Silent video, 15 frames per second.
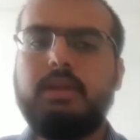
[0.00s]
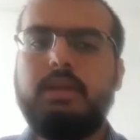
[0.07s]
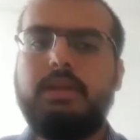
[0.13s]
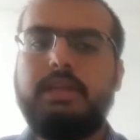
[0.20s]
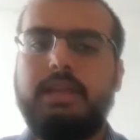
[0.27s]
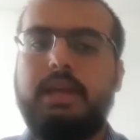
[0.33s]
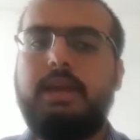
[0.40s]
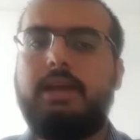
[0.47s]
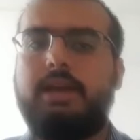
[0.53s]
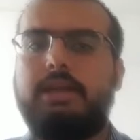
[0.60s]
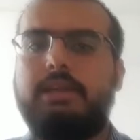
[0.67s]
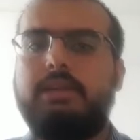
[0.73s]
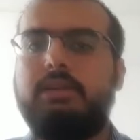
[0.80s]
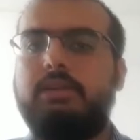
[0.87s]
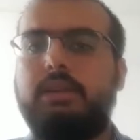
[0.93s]
Yeah,
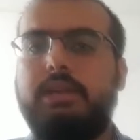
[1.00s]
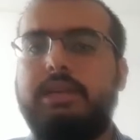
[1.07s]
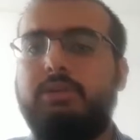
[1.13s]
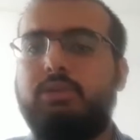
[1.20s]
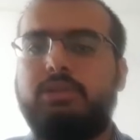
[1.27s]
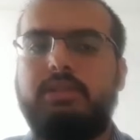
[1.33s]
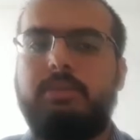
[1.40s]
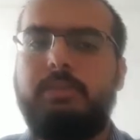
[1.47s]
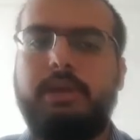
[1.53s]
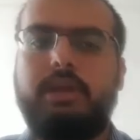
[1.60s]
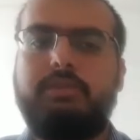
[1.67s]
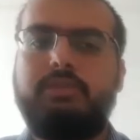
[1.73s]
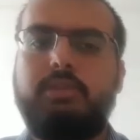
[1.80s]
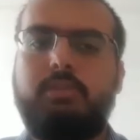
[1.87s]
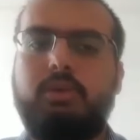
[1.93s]
he was the pick
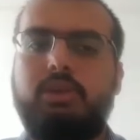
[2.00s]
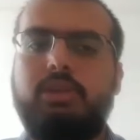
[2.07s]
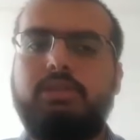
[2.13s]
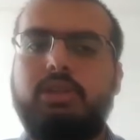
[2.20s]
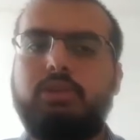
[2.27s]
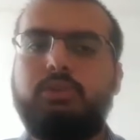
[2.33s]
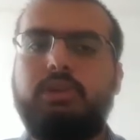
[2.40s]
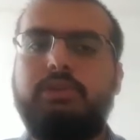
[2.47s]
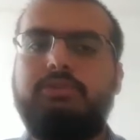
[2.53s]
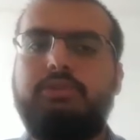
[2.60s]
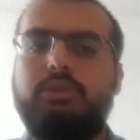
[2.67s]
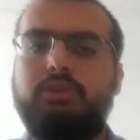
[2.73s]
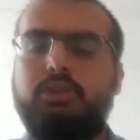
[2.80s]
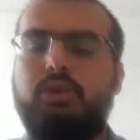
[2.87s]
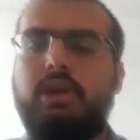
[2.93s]
of the bowlers, Ashwin,
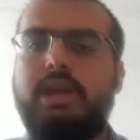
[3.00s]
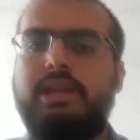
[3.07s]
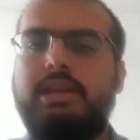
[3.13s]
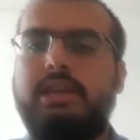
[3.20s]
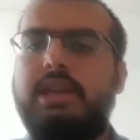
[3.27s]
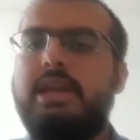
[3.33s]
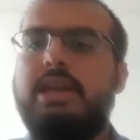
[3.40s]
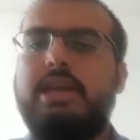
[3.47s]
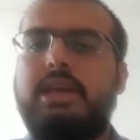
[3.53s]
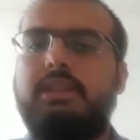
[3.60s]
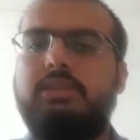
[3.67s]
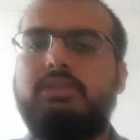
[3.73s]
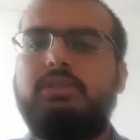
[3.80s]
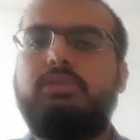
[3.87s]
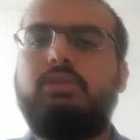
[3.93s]
for sure, and
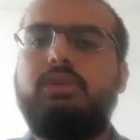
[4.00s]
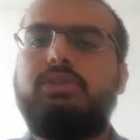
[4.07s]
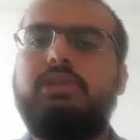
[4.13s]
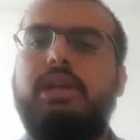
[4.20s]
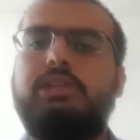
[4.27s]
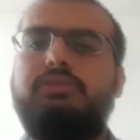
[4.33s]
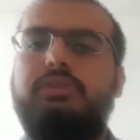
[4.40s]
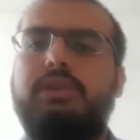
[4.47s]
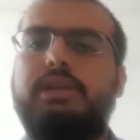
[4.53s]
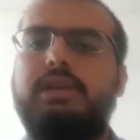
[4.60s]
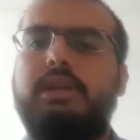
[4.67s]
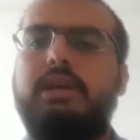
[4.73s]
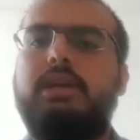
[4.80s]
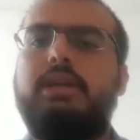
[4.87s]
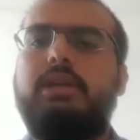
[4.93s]
this is good signs for
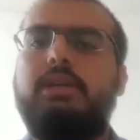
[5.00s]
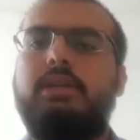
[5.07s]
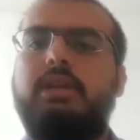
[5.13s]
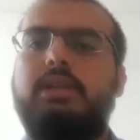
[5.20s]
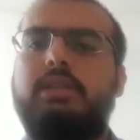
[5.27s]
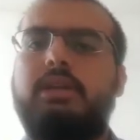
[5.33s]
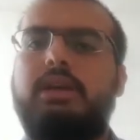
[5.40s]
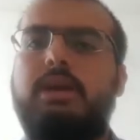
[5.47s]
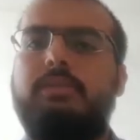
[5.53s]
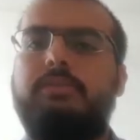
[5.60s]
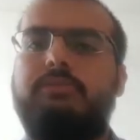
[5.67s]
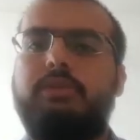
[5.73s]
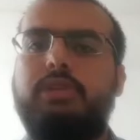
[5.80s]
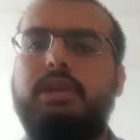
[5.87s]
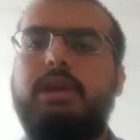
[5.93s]
India
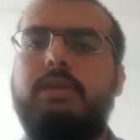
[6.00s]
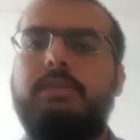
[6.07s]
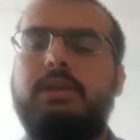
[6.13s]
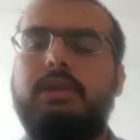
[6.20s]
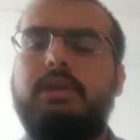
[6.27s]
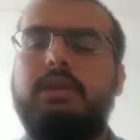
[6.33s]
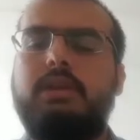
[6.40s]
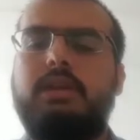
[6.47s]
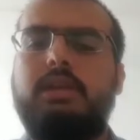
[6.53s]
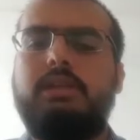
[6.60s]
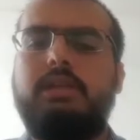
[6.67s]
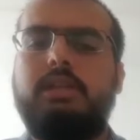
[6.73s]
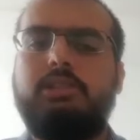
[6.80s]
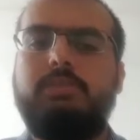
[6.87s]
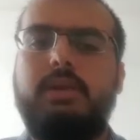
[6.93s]
for the coming
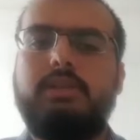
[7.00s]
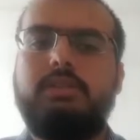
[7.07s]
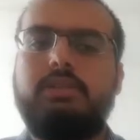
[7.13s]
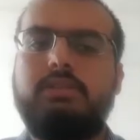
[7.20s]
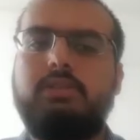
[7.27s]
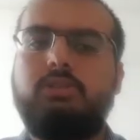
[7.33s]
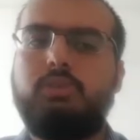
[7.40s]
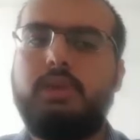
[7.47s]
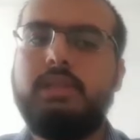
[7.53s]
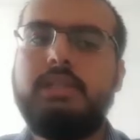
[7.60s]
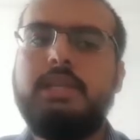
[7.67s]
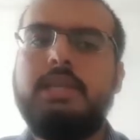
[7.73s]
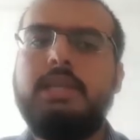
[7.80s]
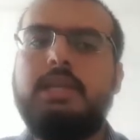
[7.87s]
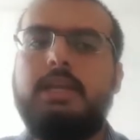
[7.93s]
test matches as well.
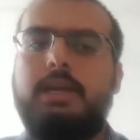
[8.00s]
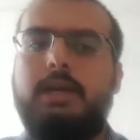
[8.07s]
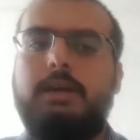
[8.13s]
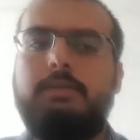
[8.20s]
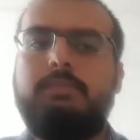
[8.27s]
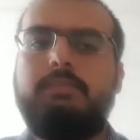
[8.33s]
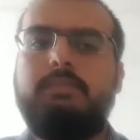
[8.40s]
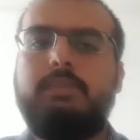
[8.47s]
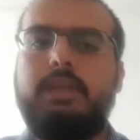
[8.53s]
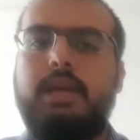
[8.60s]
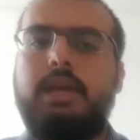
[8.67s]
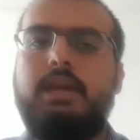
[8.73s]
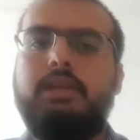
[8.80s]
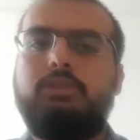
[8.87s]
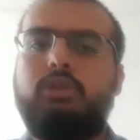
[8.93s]

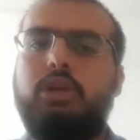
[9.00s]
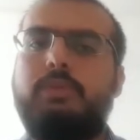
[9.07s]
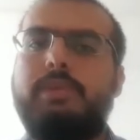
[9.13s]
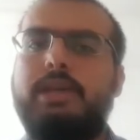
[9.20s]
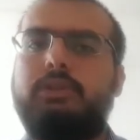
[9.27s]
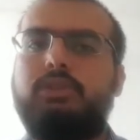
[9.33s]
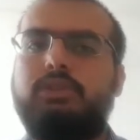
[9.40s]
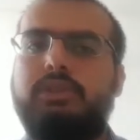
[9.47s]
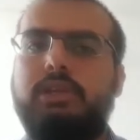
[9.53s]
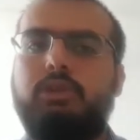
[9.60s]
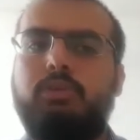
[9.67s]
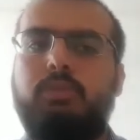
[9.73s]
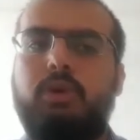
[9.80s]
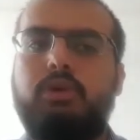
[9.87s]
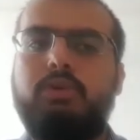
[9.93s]
Yeah, it's going to be interesting
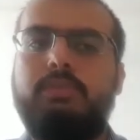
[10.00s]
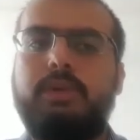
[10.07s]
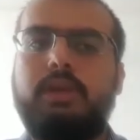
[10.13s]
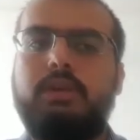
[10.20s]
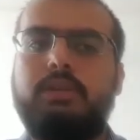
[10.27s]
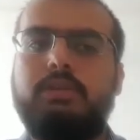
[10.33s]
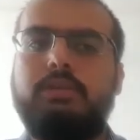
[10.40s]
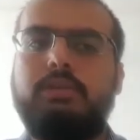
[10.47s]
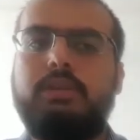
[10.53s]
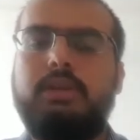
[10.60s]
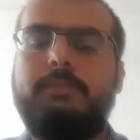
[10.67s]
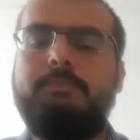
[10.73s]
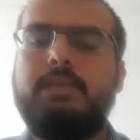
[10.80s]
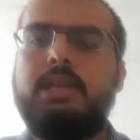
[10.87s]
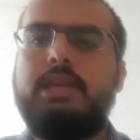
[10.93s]
tomorrow because
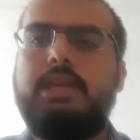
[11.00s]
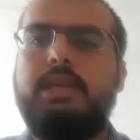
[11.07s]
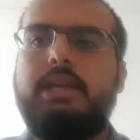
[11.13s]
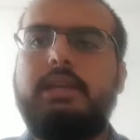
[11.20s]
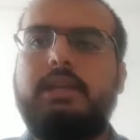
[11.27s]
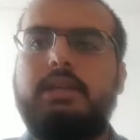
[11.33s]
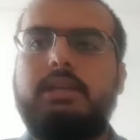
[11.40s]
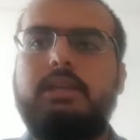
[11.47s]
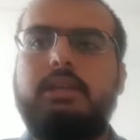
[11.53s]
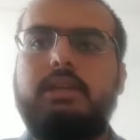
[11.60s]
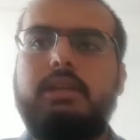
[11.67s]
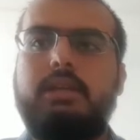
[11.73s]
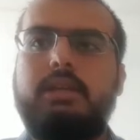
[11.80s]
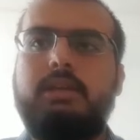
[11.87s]
England